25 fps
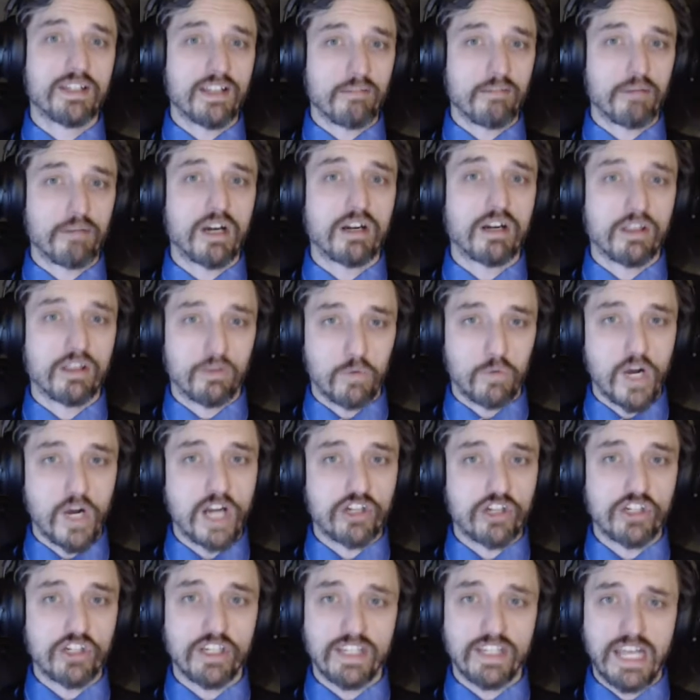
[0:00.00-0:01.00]
I'm part of the
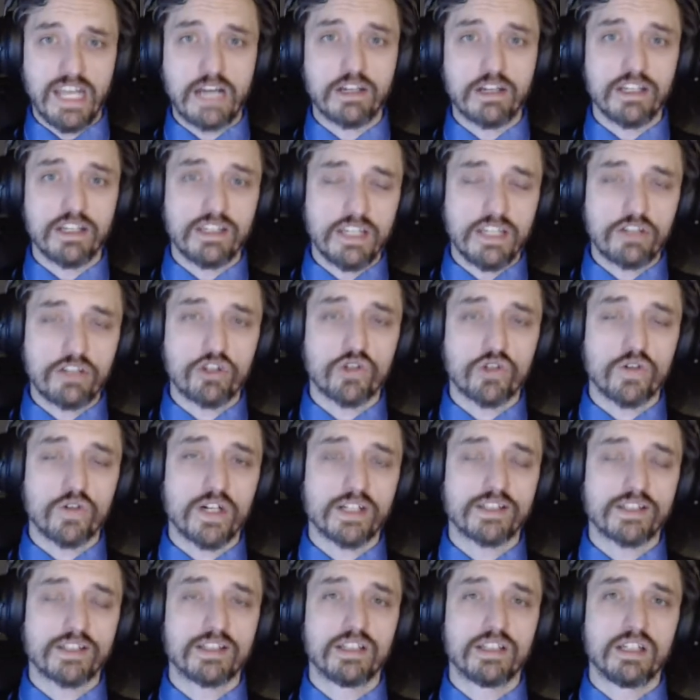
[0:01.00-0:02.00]
Washington County
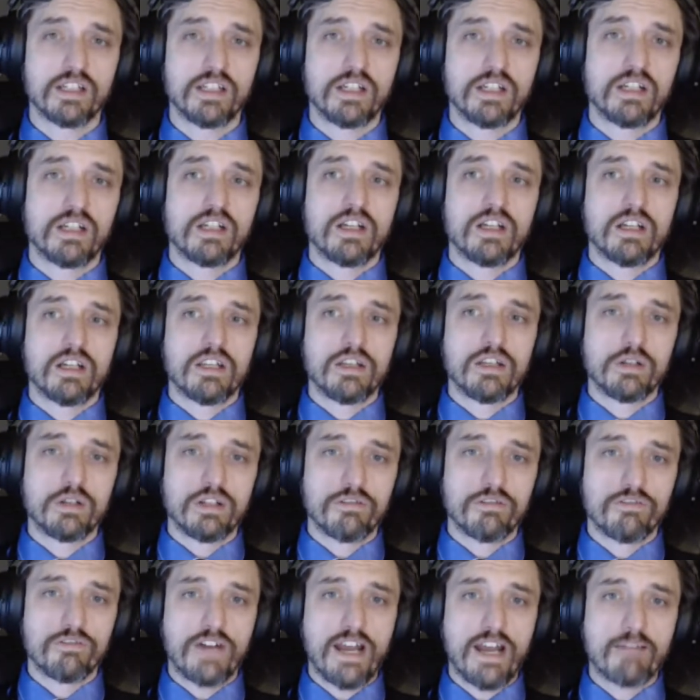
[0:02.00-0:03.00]
District. You
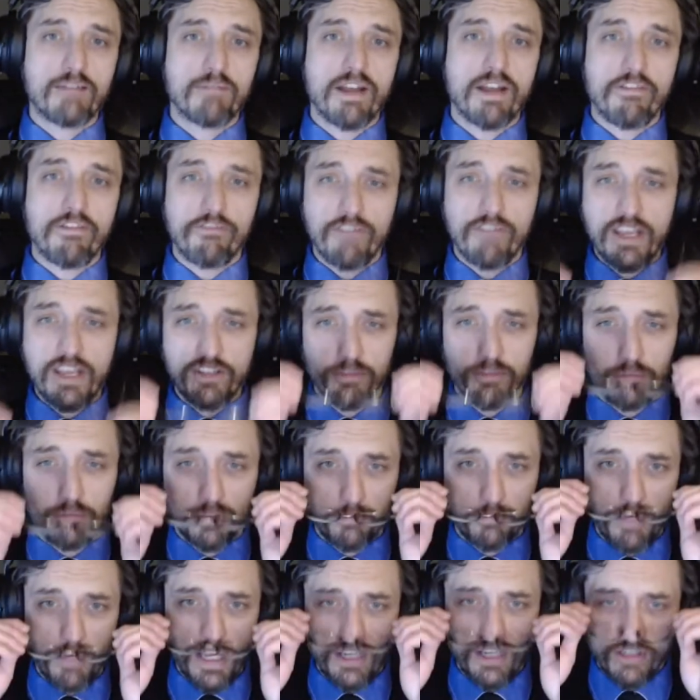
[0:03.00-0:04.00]
can find my
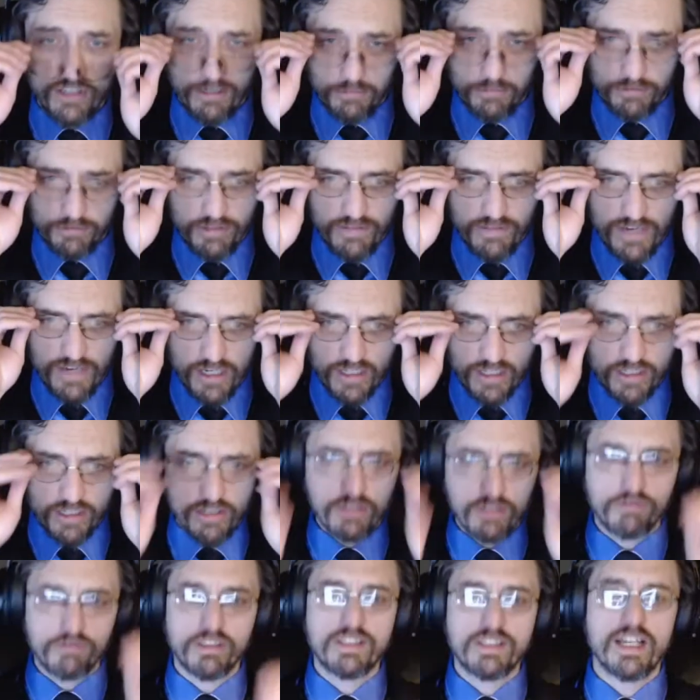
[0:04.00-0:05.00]
Facebook page. I believe Erica,
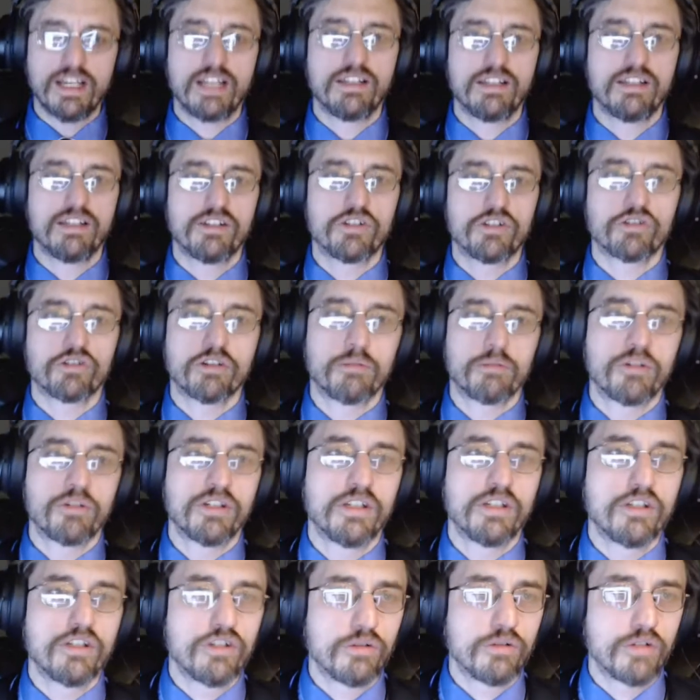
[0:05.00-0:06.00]
you linked that in the description.
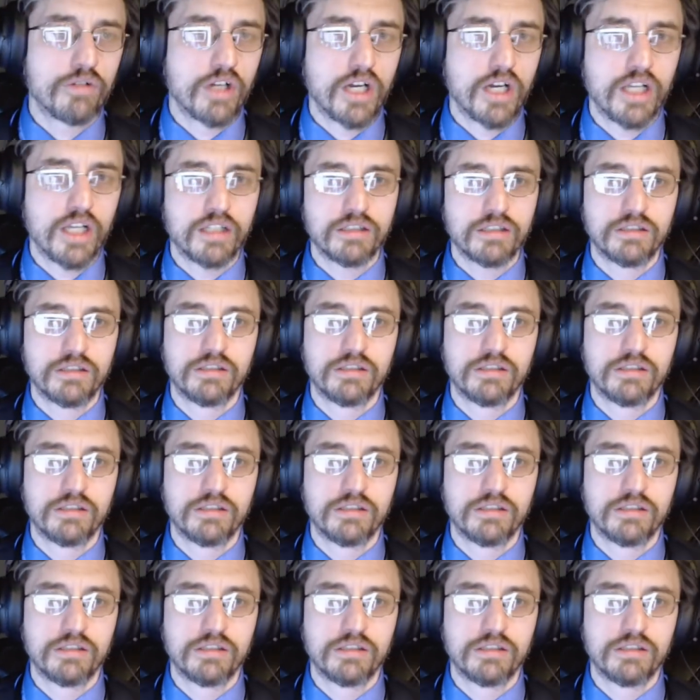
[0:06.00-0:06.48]
Did you not?